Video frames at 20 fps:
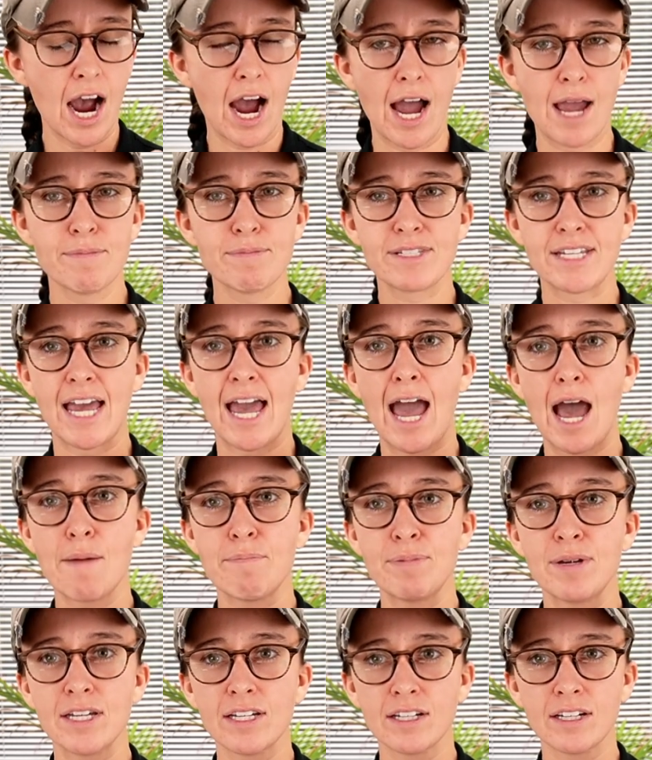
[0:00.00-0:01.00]
I'm
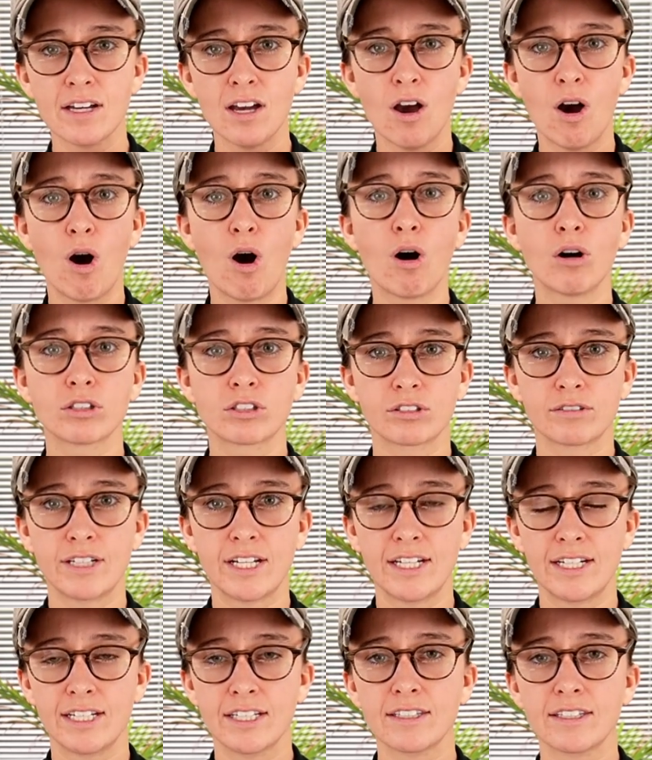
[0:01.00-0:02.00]
tapping,
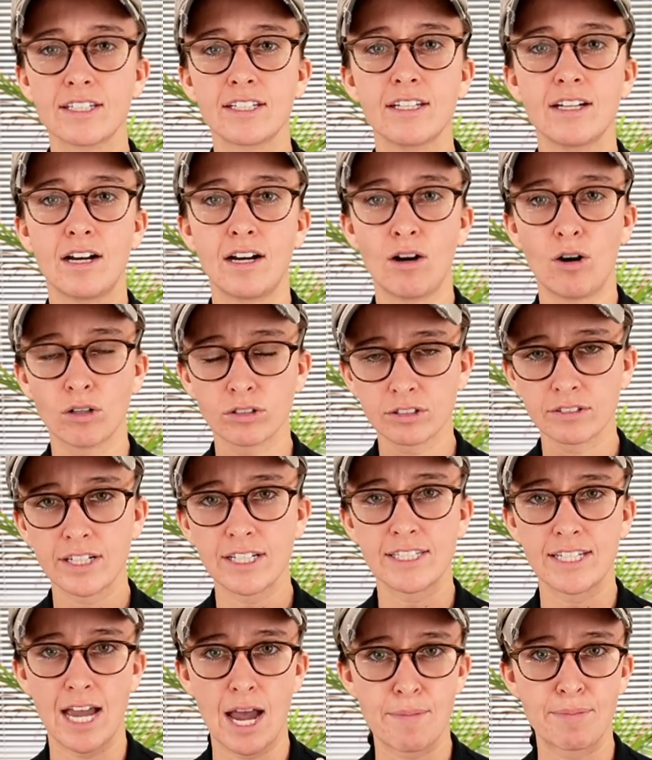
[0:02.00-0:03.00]
alternating, the
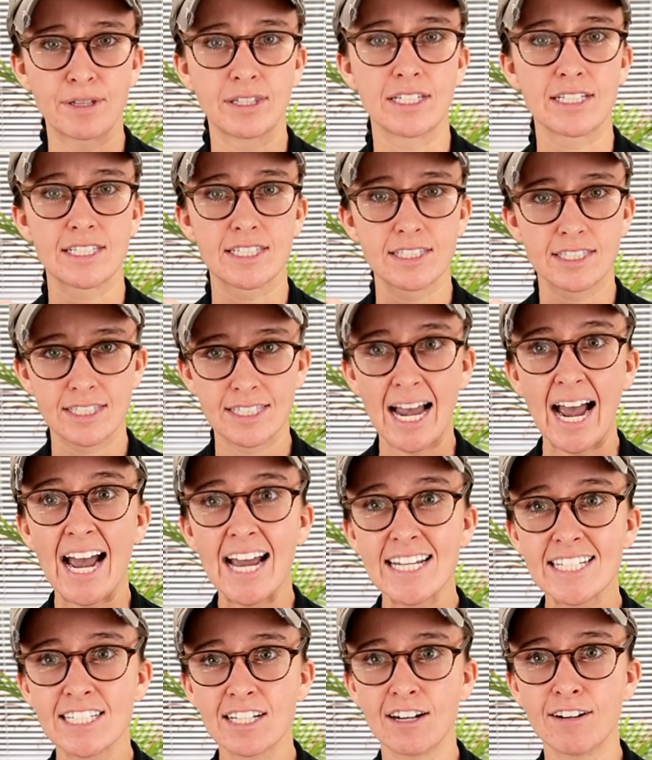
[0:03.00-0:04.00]
alternate tapping the
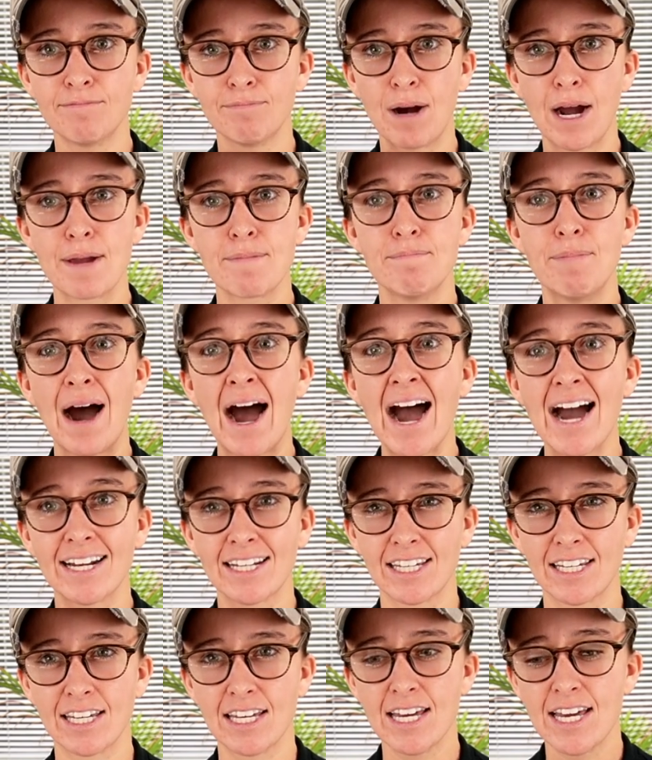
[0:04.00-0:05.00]
sides of my
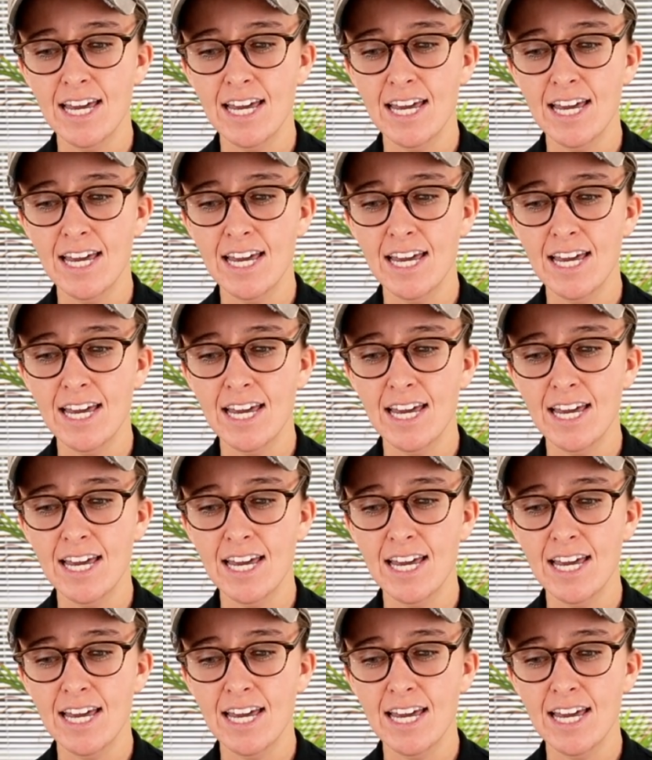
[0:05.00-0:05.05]
body.